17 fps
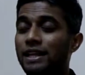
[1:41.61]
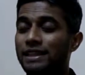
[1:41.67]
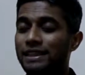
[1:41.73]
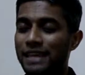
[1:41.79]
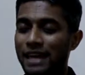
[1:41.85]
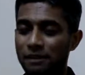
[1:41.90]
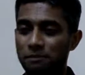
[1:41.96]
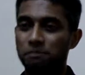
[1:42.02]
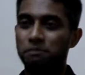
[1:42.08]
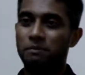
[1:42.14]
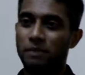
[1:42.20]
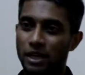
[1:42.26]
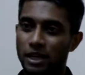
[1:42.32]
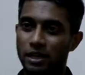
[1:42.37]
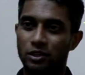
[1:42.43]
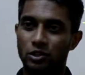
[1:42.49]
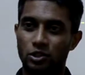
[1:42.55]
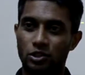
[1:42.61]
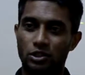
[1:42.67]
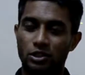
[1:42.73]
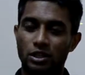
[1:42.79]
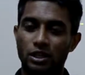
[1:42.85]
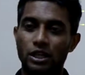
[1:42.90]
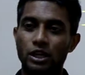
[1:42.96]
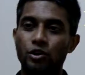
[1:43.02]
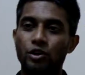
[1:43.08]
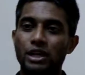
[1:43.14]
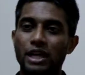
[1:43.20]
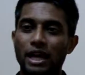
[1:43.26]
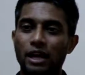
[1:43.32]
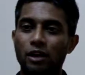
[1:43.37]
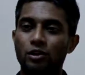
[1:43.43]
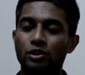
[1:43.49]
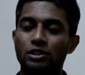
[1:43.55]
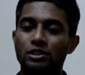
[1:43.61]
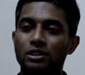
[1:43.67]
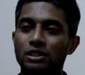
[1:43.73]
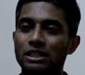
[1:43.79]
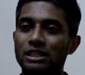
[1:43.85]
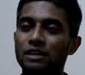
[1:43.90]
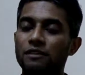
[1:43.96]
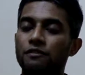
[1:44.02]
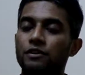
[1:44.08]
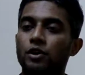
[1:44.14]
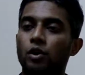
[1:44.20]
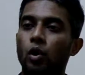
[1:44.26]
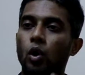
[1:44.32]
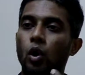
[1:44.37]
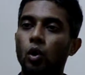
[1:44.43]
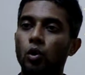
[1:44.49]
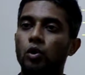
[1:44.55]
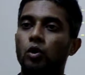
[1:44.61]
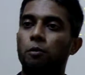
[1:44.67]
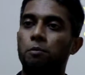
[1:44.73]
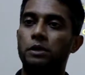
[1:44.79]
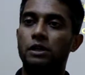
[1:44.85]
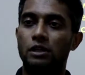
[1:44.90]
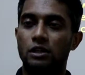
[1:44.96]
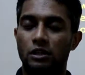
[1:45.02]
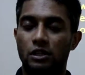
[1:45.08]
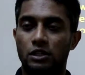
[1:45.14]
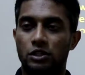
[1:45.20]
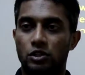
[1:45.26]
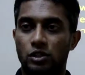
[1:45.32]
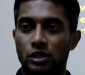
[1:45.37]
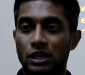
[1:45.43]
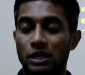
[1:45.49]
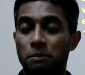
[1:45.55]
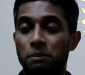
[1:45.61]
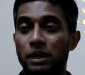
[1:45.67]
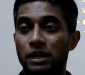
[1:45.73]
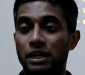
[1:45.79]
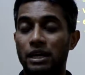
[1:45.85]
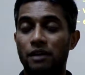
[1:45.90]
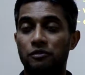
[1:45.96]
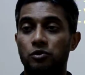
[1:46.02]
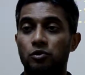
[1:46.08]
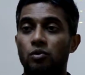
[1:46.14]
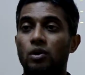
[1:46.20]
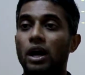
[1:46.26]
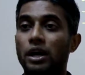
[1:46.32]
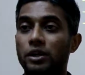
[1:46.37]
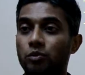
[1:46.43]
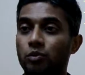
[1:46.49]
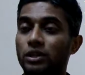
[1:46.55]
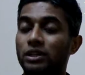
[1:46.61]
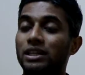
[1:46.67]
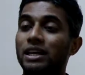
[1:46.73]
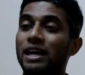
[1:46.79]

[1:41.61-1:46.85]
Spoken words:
That means you cannot give your own opinion into it, but you have to write with